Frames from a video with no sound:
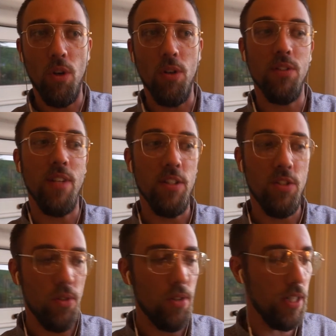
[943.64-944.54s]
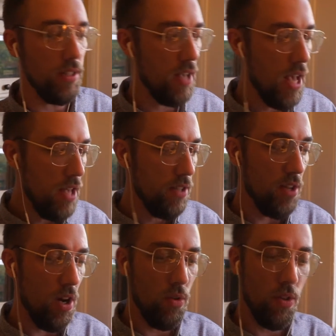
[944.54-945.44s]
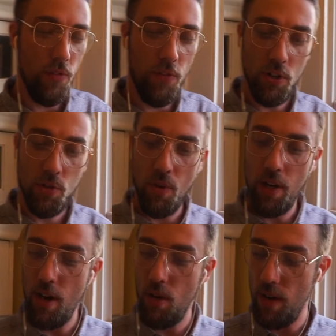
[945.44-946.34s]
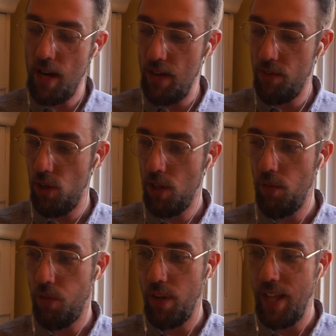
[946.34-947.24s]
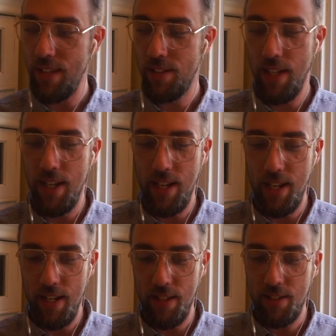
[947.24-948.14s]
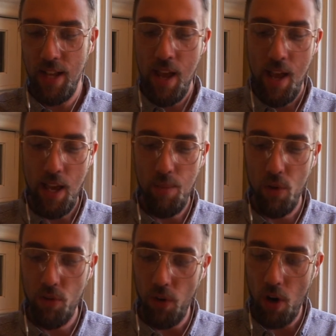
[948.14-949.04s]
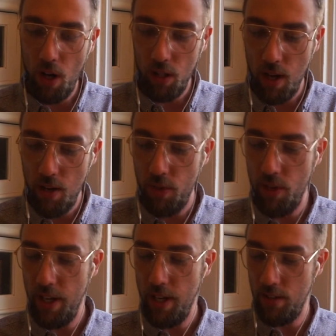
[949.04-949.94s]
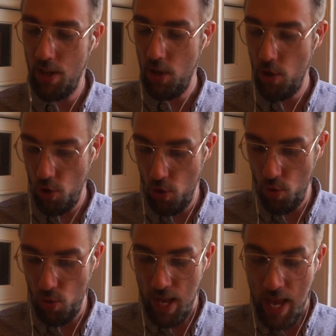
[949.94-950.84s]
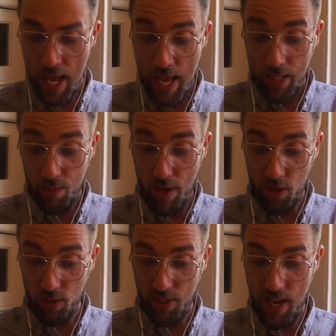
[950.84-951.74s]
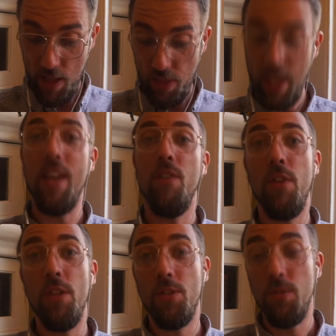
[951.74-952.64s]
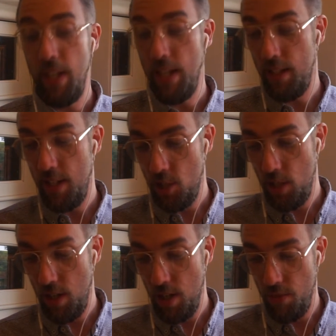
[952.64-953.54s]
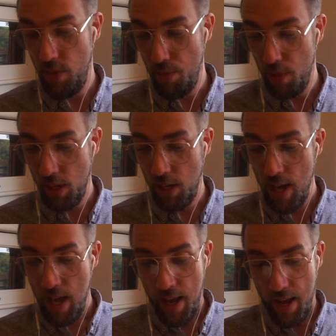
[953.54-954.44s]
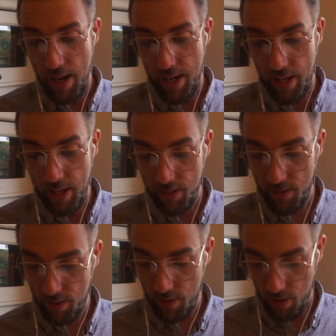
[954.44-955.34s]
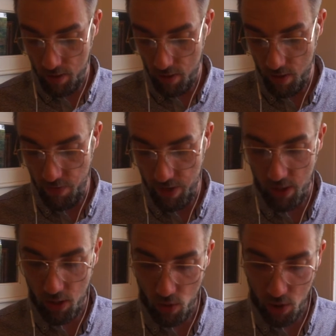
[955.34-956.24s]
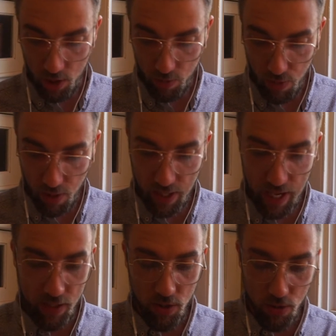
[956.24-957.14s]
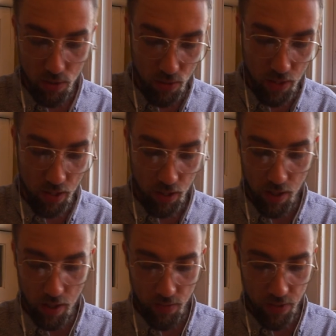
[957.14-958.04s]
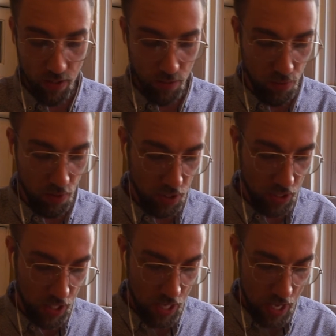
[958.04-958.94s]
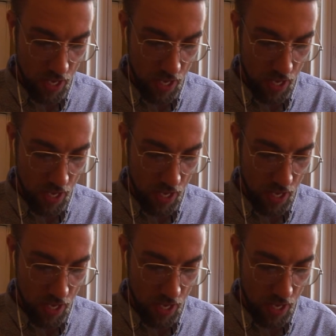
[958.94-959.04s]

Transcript: worlds and stories. So the first one arrived, Looking for Alaska. It is a beautiful hardcover. It is the new special 10th anniversary edition of the book, and it's a very gorgeous book. I do love this book.